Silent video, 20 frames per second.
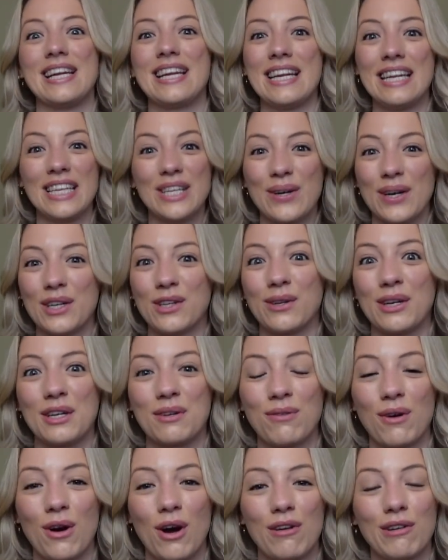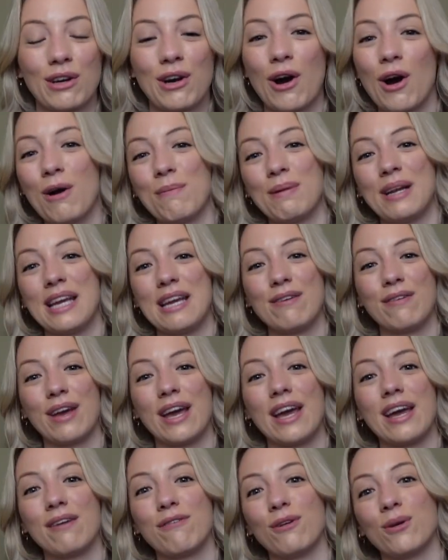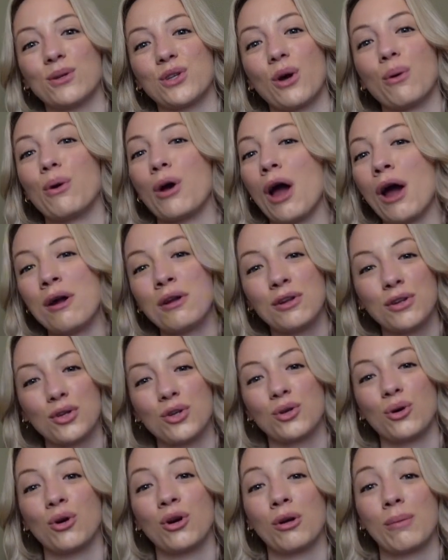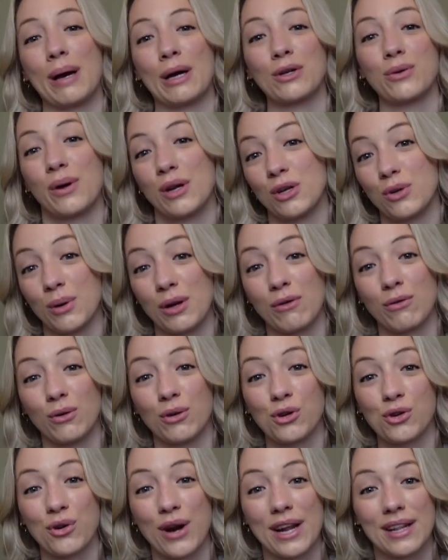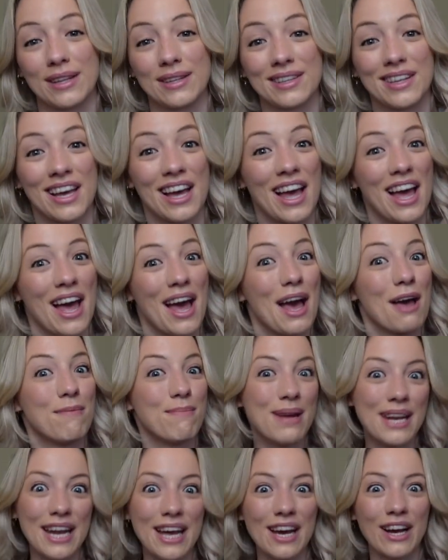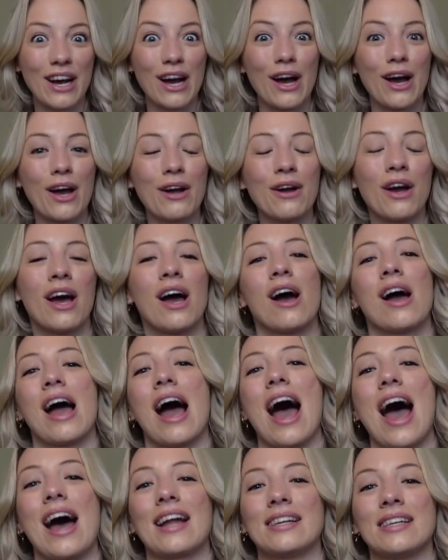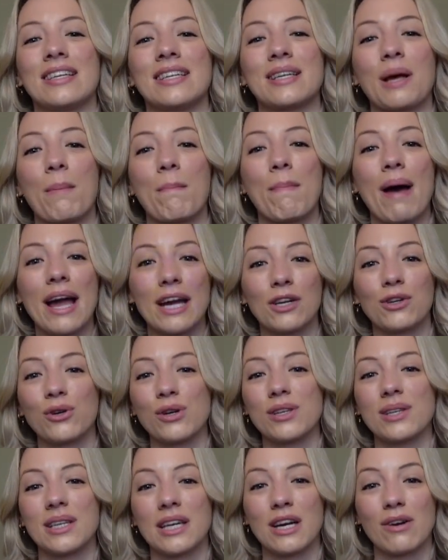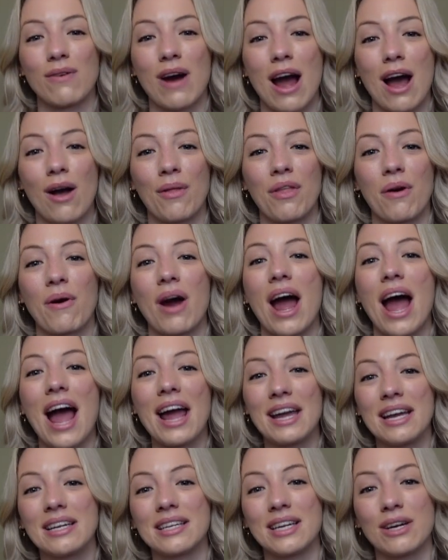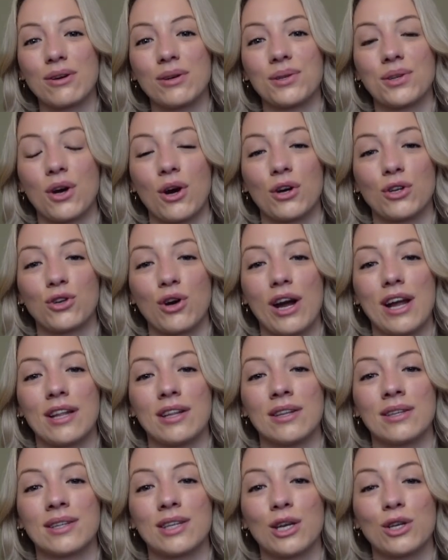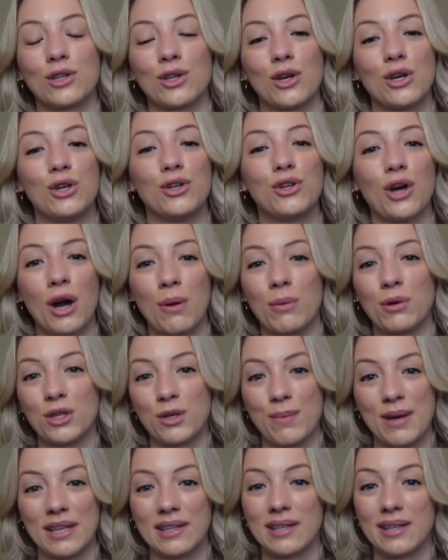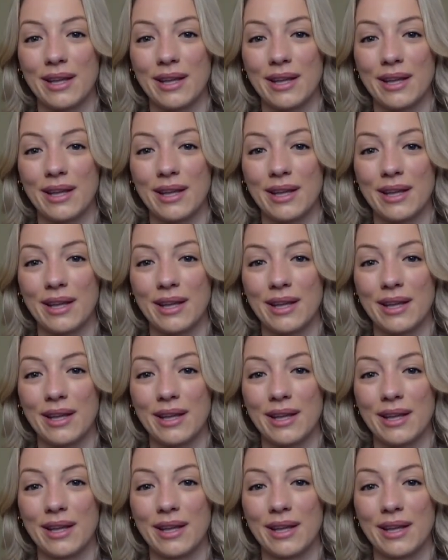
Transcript: nearly 2025? I can't believe it. It feels like we were only just talking about 2024 trends a minute ago. And make sure you stick around. There are 8 interior design trends, so you don't want to miss